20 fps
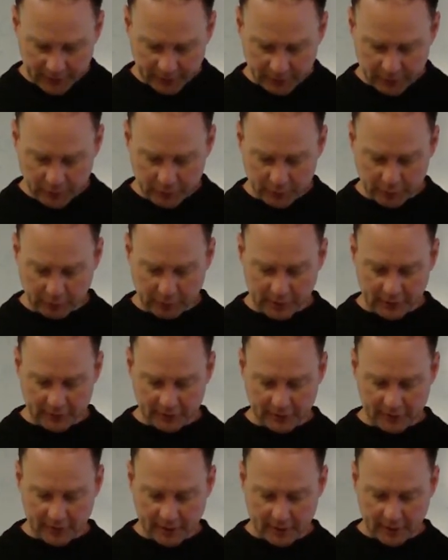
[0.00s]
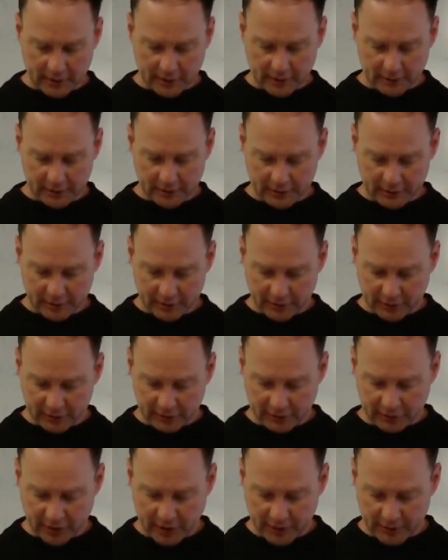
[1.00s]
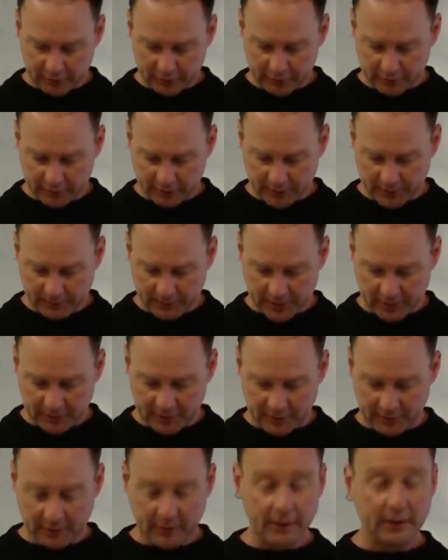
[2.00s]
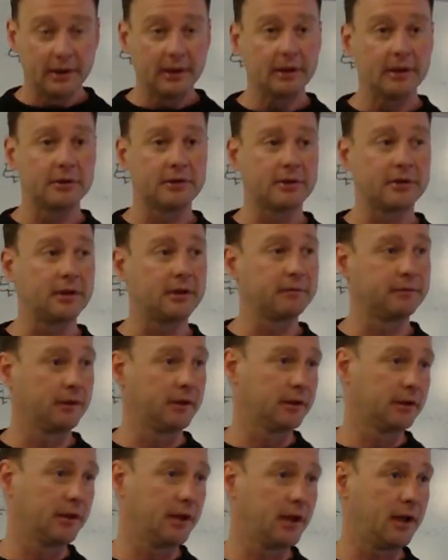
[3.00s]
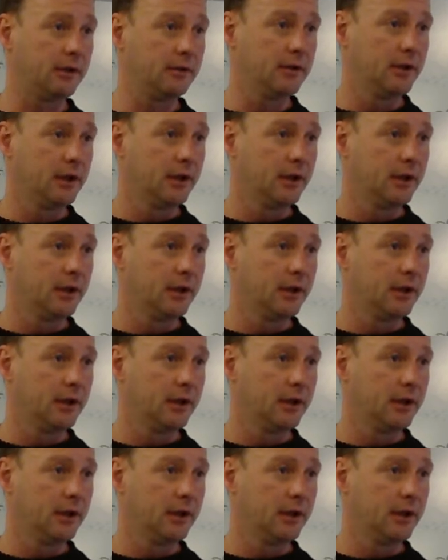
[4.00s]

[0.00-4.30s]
neutron star and the Cassandra limit and stuff like that.